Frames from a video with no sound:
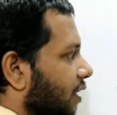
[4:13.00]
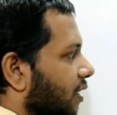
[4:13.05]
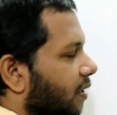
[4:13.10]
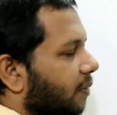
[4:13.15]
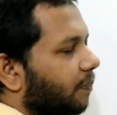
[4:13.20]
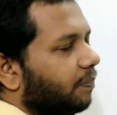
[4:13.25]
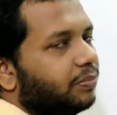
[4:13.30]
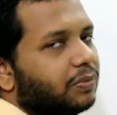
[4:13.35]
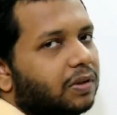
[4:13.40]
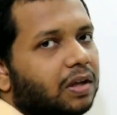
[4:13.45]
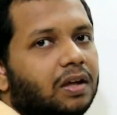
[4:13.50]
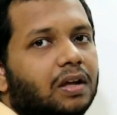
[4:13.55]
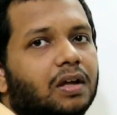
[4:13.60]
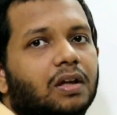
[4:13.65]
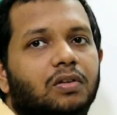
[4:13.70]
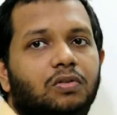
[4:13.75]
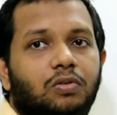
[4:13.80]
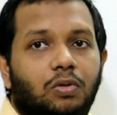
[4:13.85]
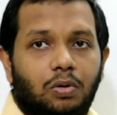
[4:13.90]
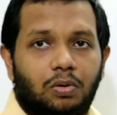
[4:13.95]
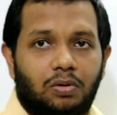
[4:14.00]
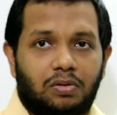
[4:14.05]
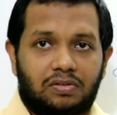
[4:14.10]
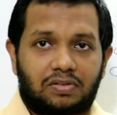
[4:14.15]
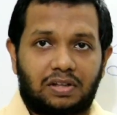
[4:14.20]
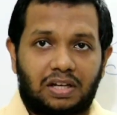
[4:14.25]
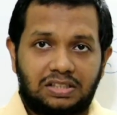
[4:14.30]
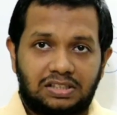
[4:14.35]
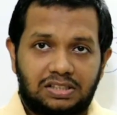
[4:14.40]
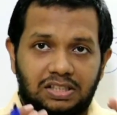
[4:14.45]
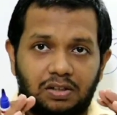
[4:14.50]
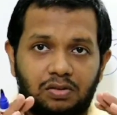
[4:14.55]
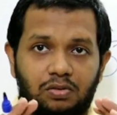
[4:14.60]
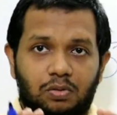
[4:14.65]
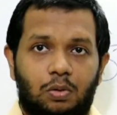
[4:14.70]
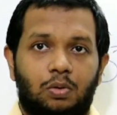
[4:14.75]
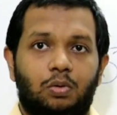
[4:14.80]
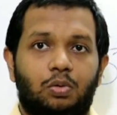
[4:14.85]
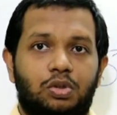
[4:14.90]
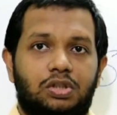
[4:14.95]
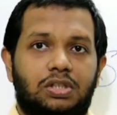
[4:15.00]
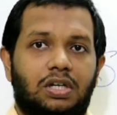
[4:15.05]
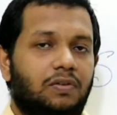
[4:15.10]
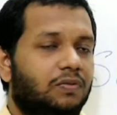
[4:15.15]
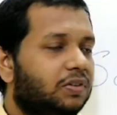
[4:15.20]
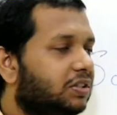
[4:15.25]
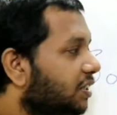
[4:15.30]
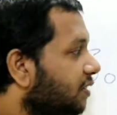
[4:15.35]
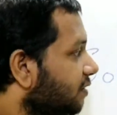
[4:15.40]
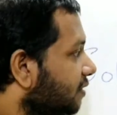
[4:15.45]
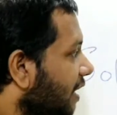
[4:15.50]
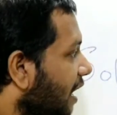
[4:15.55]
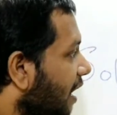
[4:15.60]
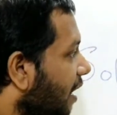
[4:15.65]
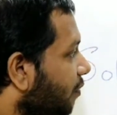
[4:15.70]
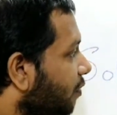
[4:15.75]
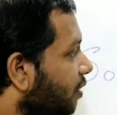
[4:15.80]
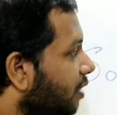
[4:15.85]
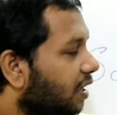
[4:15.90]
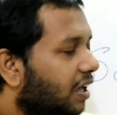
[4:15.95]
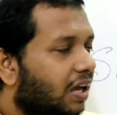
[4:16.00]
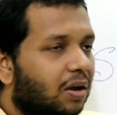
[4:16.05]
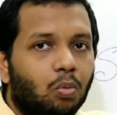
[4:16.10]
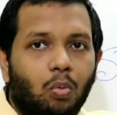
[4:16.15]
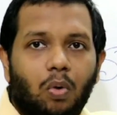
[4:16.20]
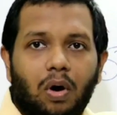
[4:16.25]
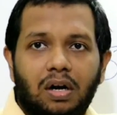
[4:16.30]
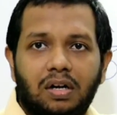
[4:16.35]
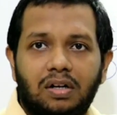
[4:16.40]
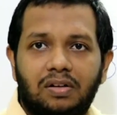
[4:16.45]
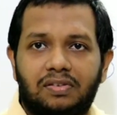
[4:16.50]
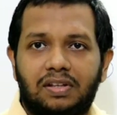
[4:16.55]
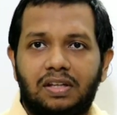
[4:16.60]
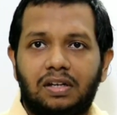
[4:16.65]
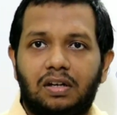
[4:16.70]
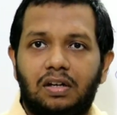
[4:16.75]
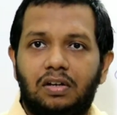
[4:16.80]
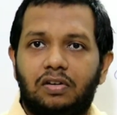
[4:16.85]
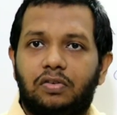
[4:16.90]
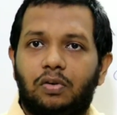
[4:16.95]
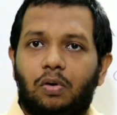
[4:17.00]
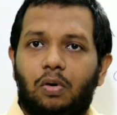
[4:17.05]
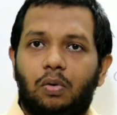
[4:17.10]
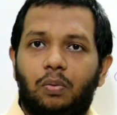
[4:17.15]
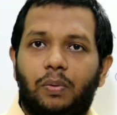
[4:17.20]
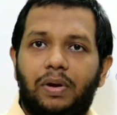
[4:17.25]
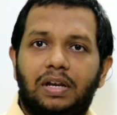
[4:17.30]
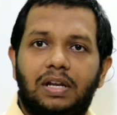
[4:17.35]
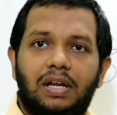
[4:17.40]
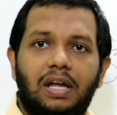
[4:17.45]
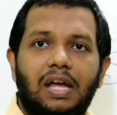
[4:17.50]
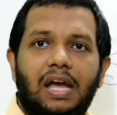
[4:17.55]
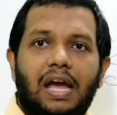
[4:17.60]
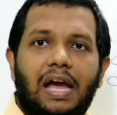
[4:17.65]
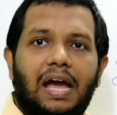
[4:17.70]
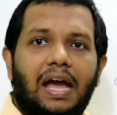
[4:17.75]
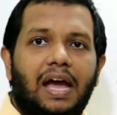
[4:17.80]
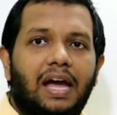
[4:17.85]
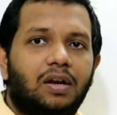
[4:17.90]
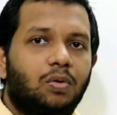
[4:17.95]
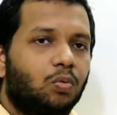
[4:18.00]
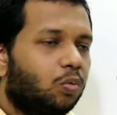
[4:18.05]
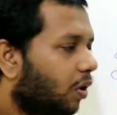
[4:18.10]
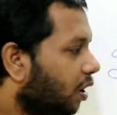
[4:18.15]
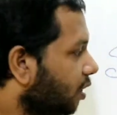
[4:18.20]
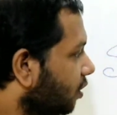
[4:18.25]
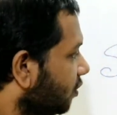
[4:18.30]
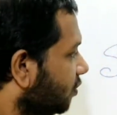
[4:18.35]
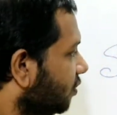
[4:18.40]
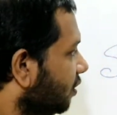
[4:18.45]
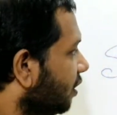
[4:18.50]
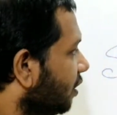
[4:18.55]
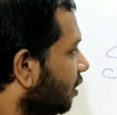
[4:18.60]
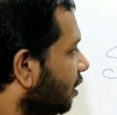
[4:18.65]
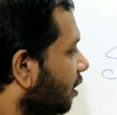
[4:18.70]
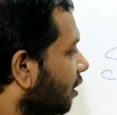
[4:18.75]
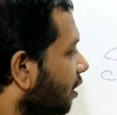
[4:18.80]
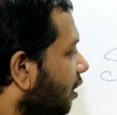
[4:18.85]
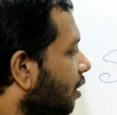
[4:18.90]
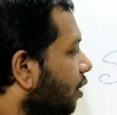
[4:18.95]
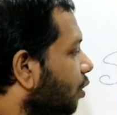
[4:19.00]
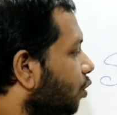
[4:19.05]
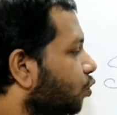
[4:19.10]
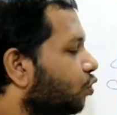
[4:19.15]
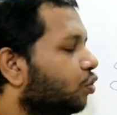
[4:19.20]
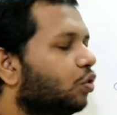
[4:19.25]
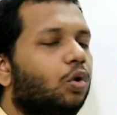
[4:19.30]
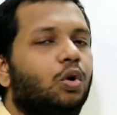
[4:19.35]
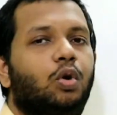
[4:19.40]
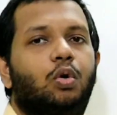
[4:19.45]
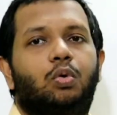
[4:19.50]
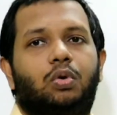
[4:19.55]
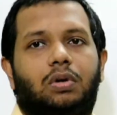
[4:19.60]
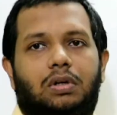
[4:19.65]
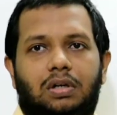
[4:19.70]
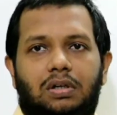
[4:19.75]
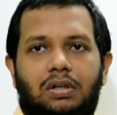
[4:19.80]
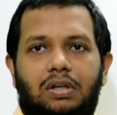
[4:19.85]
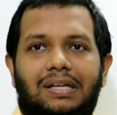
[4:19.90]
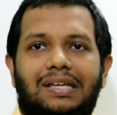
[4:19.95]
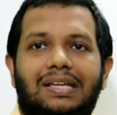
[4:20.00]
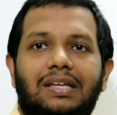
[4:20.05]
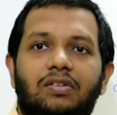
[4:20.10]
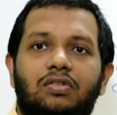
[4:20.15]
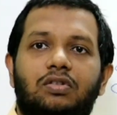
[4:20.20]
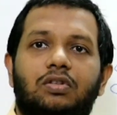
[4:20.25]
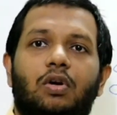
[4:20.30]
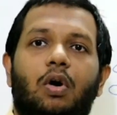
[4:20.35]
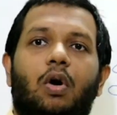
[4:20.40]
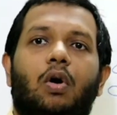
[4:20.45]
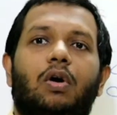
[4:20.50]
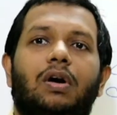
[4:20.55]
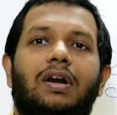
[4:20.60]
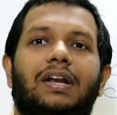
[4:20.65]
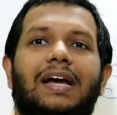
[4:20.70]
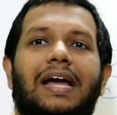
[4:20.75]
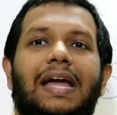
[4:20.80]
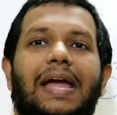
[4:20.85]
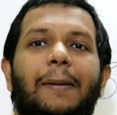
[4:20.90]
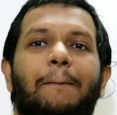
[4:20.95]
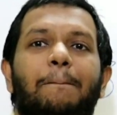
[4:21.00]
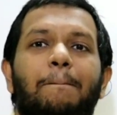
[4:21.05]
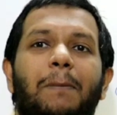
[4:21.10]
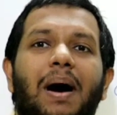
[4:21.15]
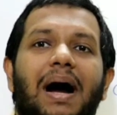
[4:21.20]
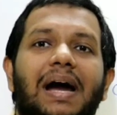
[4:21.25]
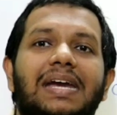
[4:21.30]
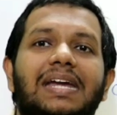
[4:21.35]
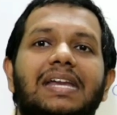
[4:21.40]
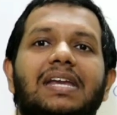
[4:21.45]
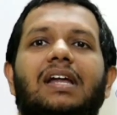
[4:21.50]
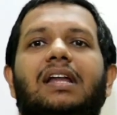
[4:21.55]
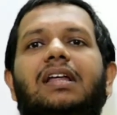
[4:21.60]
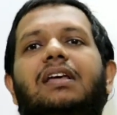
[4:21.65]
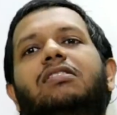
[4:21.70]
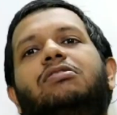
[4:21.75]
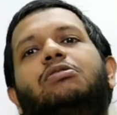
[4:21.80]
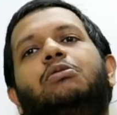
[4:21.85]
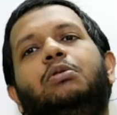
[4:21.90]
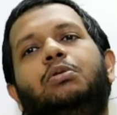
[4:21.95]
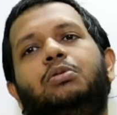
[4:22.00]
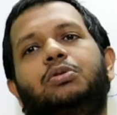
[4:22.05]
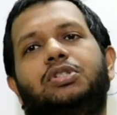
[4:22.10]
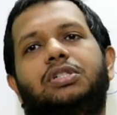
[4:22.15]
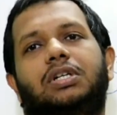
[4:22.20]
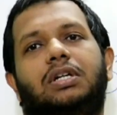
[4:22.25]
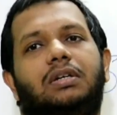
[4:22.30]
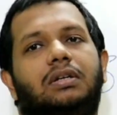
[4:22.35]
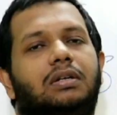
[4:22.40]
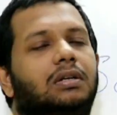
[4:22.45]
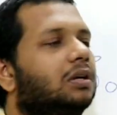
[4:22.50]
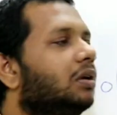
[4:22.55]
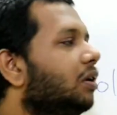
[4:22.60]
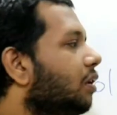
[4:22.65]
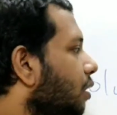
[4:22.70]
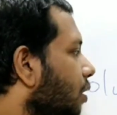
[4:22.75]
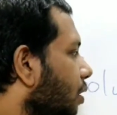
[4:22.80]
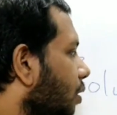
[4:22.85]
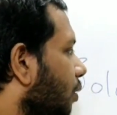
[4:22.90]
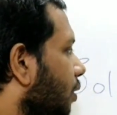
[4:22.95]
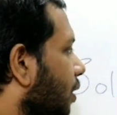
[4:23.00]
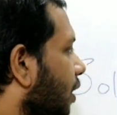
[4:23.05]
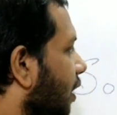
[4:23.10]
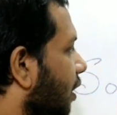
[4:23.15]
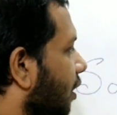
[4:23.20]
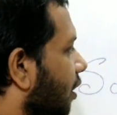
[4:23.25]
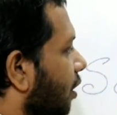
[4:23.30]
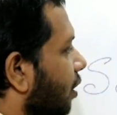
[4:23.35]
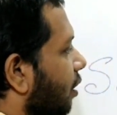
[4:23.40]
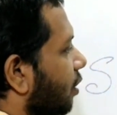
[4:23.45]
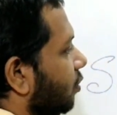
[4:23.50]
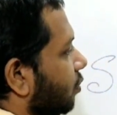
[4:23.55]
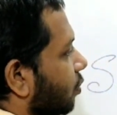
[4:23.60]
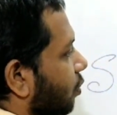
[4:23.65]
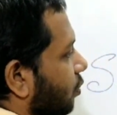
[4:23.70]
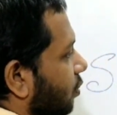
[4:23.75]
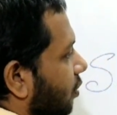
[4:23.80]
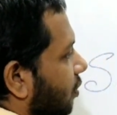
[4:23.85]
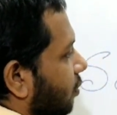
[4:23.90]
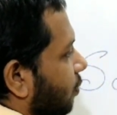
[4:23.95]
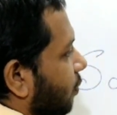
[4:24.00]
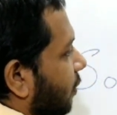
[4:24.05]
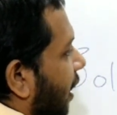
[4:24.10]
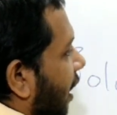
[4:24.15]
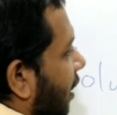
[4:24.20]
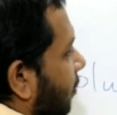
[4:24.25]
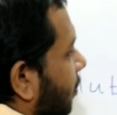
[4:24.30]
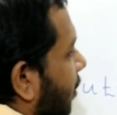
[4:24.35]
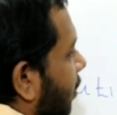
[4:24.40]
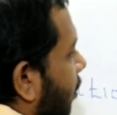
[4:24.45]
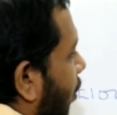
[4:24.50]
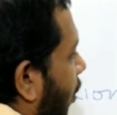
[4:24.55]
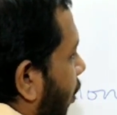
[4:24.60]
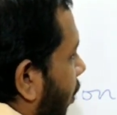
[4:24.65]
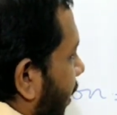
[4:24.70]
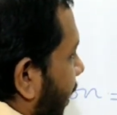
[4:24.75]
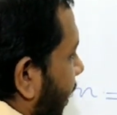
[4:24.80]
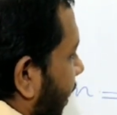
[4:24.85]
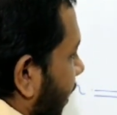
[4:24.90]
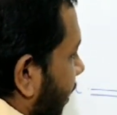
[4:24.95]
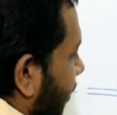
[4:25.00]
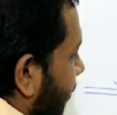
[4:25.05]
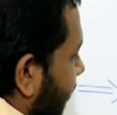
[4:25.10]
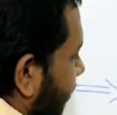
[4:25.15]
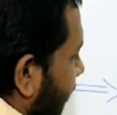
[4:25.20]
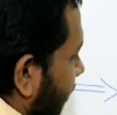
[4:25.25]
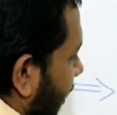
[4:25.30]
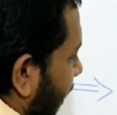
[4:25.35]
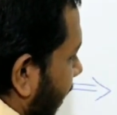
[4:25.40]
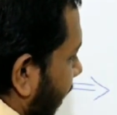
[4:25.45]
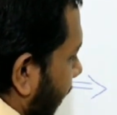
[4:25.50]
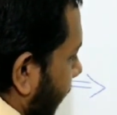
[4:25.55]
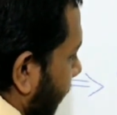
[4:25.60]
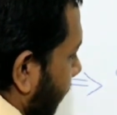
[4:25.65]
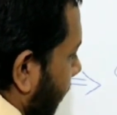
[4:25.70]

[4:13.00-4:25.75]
here. So such a solution which is having a one single solvent and one single solute is called a binary solution. Okay, so this can be called as a